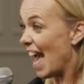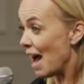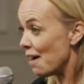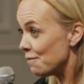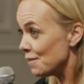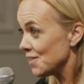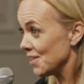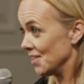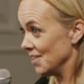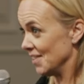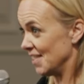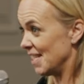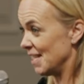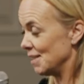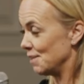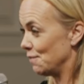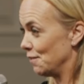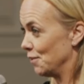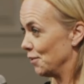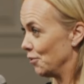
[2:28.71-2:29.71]

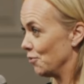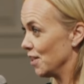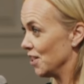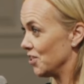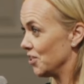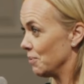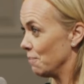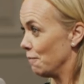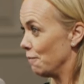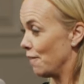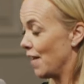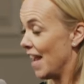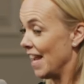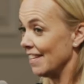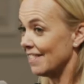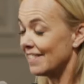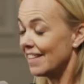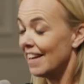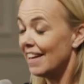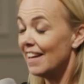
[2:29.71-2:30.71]
evidences for the Christian
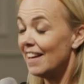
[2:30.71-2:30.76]
faith.